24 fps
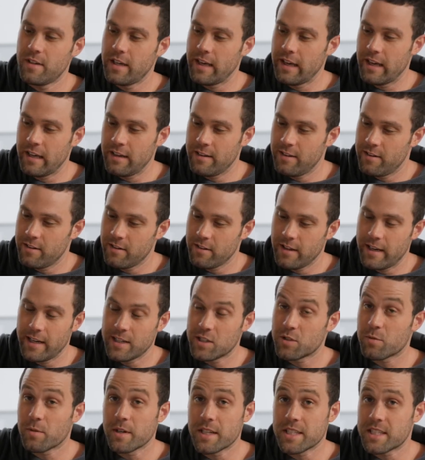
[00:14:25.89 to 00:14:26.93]
and they're like
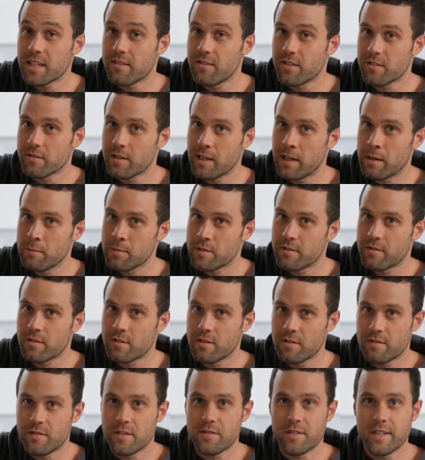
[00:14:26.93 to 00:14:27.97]
27 grams for
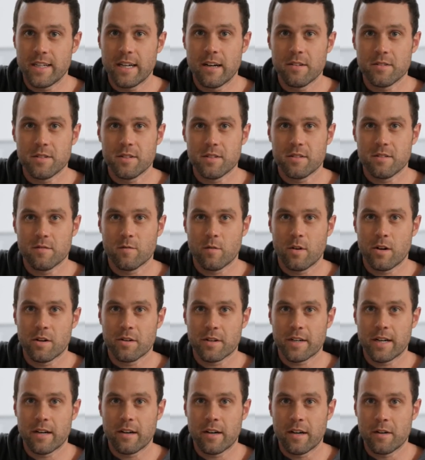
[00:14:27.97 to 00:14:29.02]
50 ounces of water
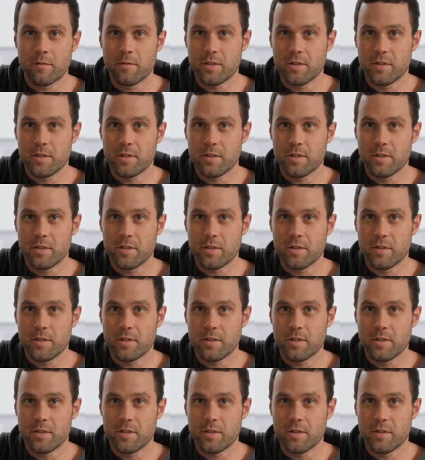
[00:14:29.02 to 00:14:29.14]
carry,